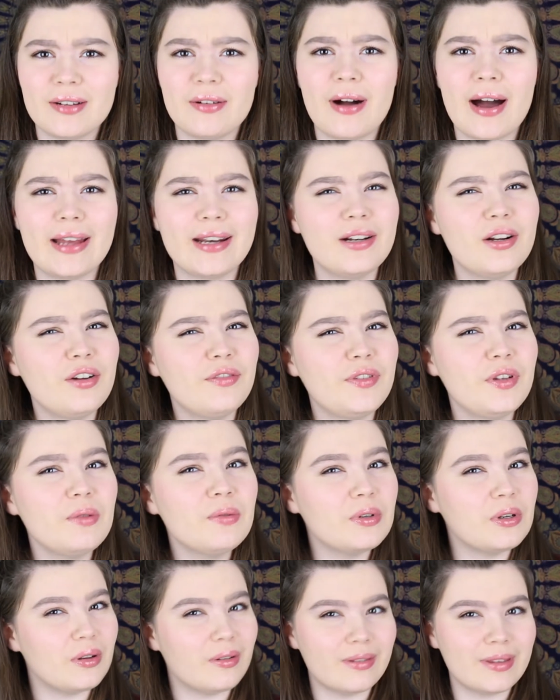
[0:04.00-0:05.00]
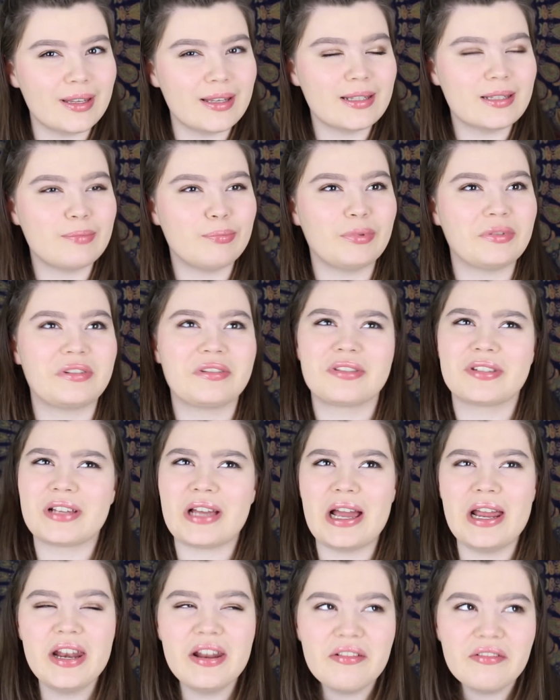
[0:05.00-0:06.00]
So I don't know if you knew this, but there's
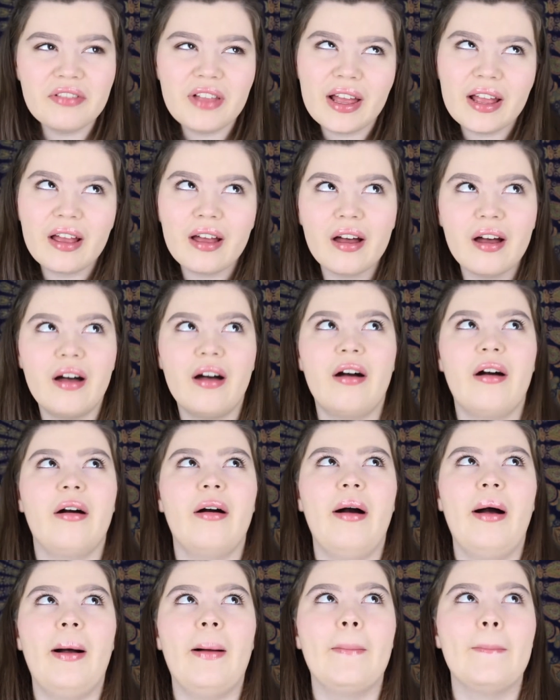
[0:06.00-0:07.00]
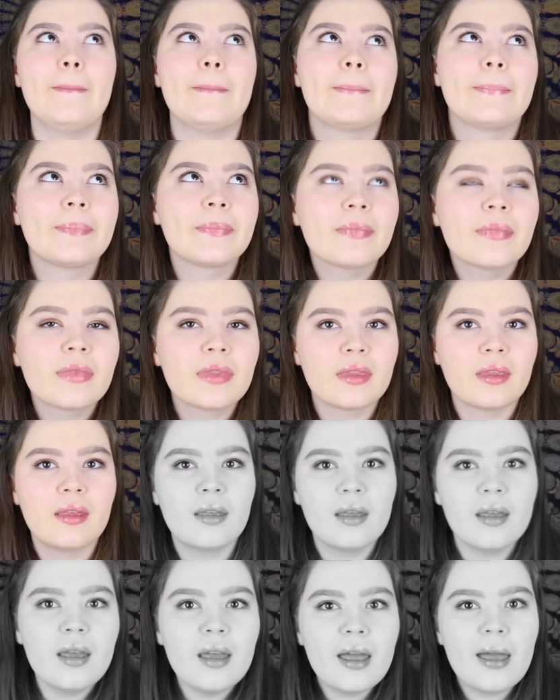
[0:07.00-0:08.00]
kind of like a
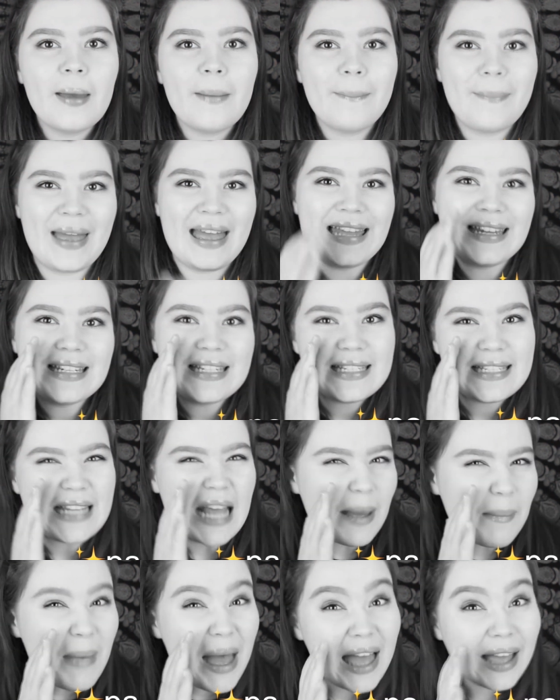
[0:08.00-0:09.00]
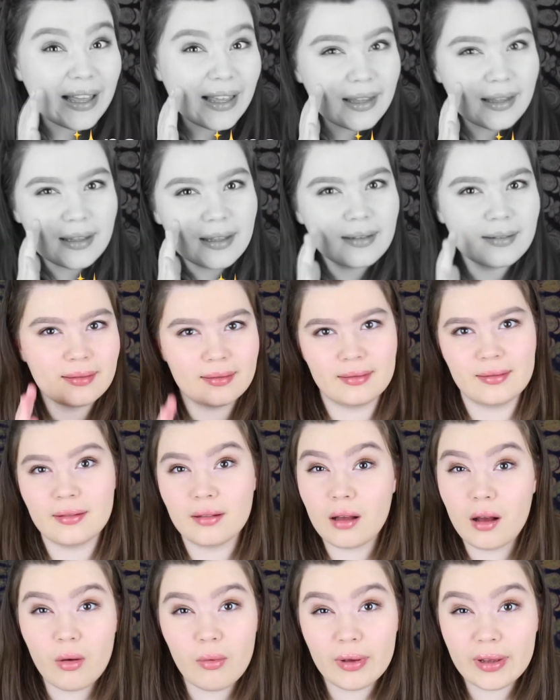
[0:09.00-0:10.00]
pandemic
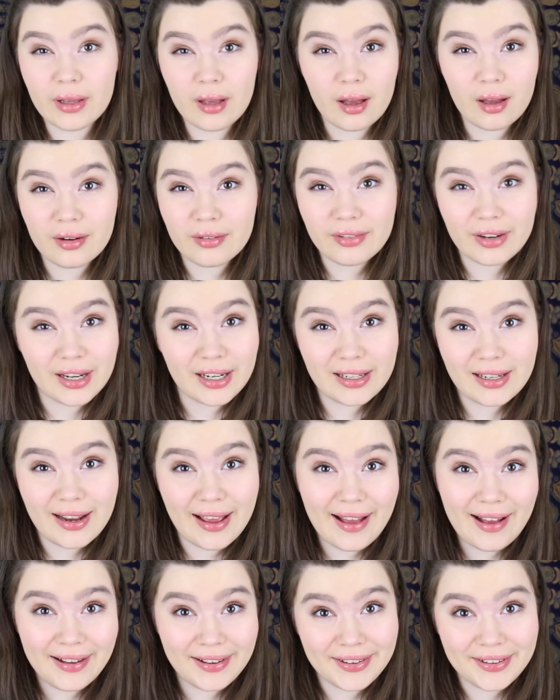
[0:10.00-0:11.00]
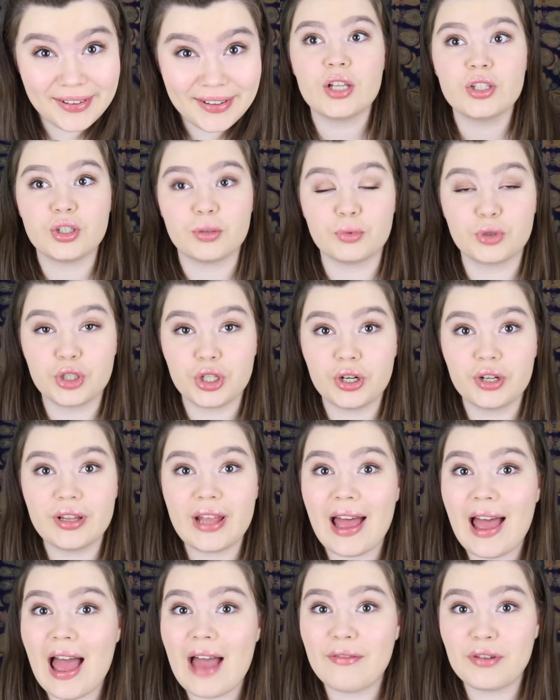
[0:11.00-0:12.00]
going on right now. So I'm sure
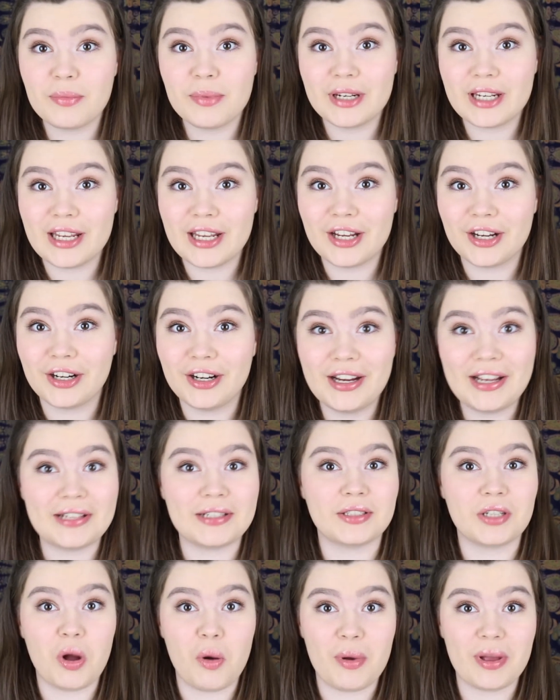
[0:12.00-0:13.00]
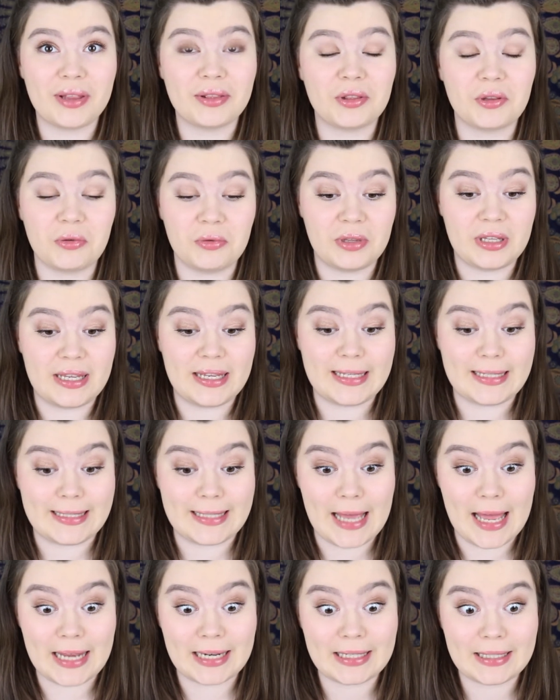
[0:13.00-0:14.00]
that everybody here is going through the
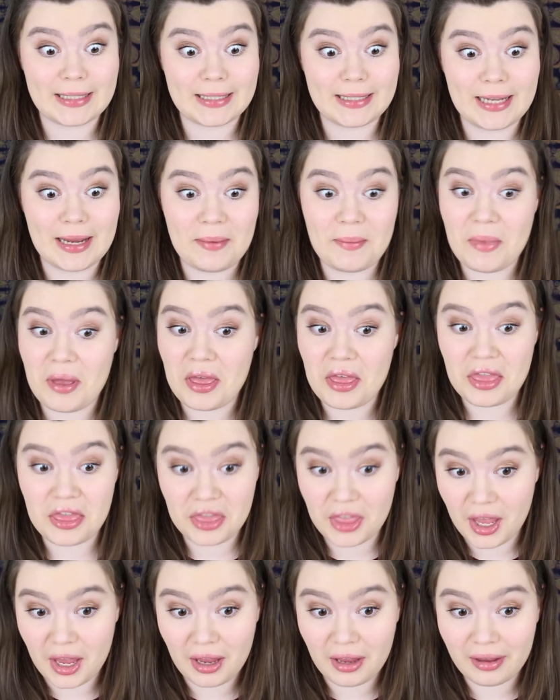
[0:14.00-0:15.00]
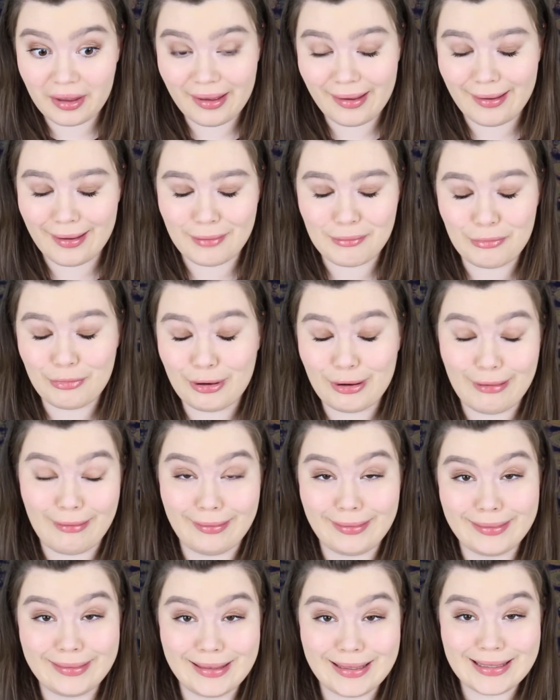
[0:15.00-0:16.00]
exact same thing. We're
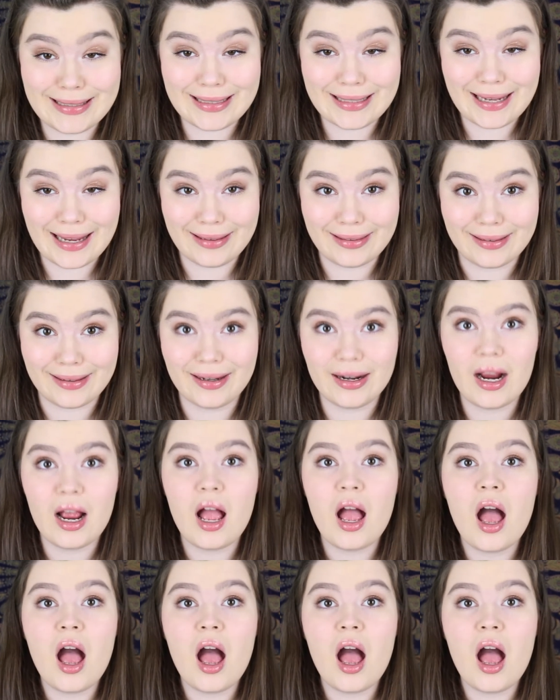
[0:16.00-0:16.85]
all in this together.